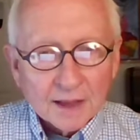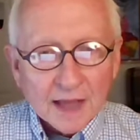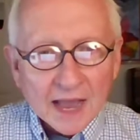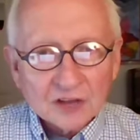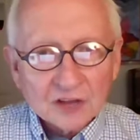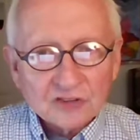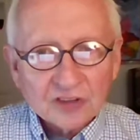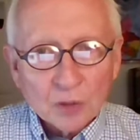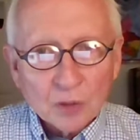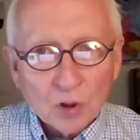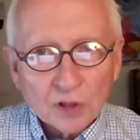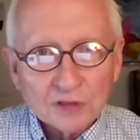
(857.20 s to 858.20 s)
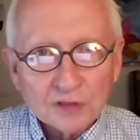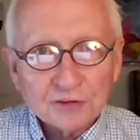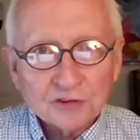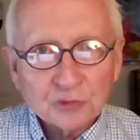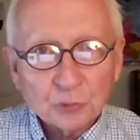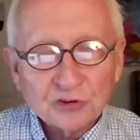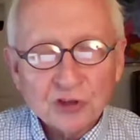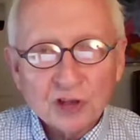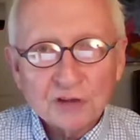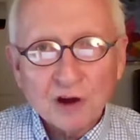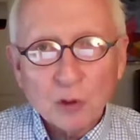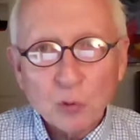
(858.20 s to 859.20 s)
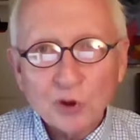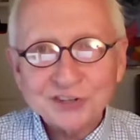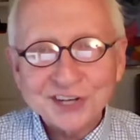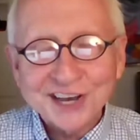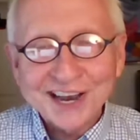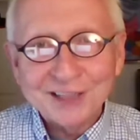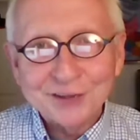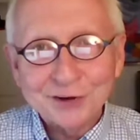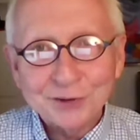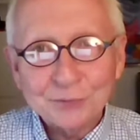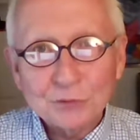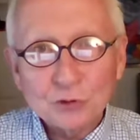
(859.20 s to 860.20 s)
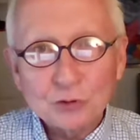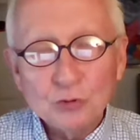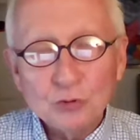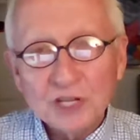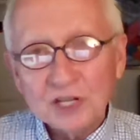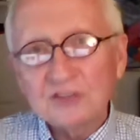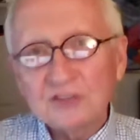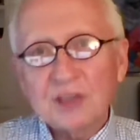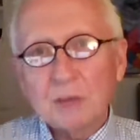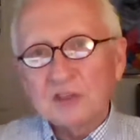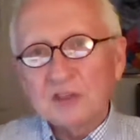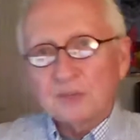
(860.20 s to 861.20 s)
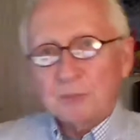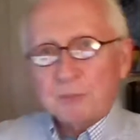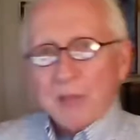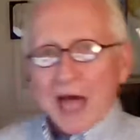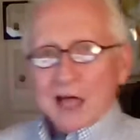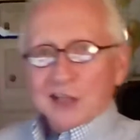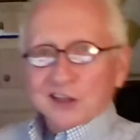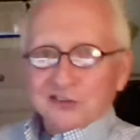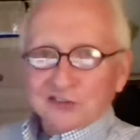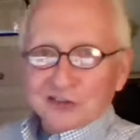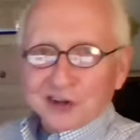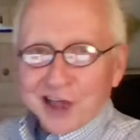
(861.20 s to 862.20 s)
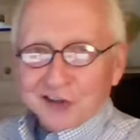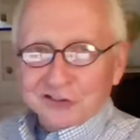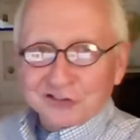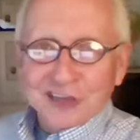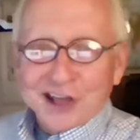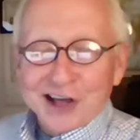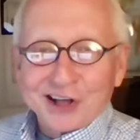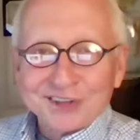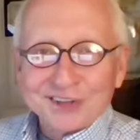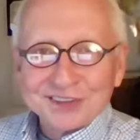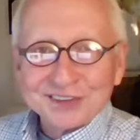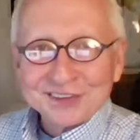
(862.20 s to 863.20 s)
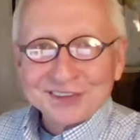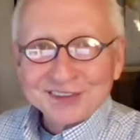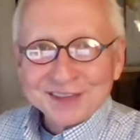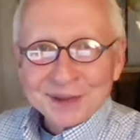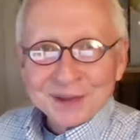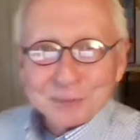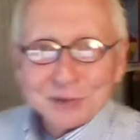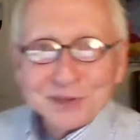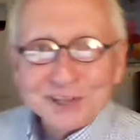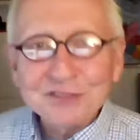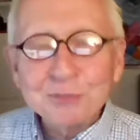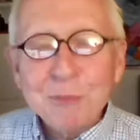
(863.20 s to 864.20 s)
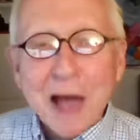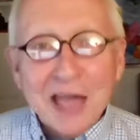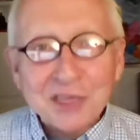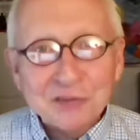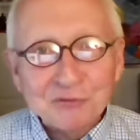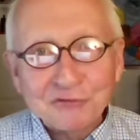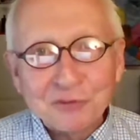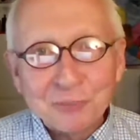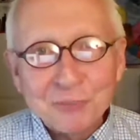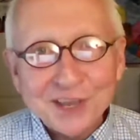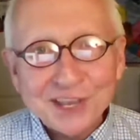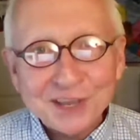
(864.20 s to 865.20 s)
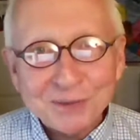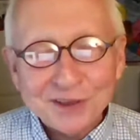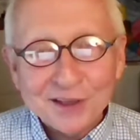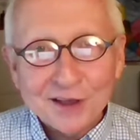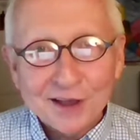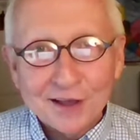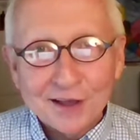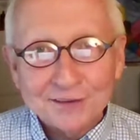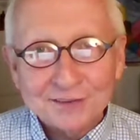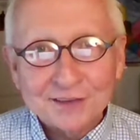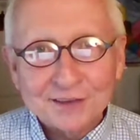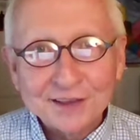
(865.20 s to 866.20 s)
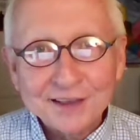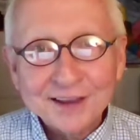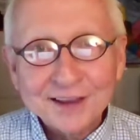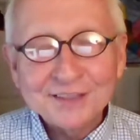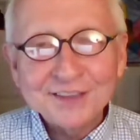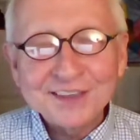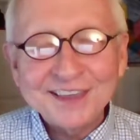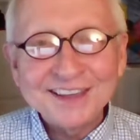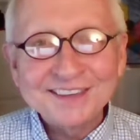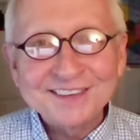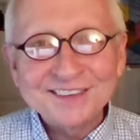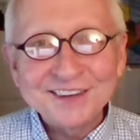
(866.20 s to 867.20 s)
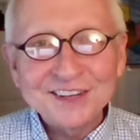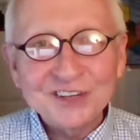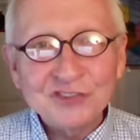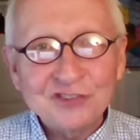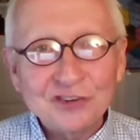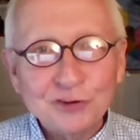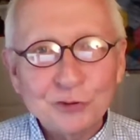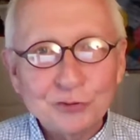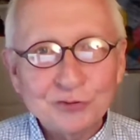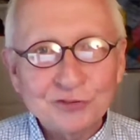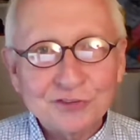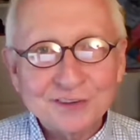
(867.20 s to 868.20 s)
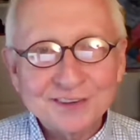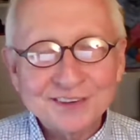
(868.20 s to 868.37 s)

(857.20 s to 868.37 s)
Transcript: I could say, well, if as a result of our work together, you need some of these pallets that I sell, please buy them from me because the kids need shoes.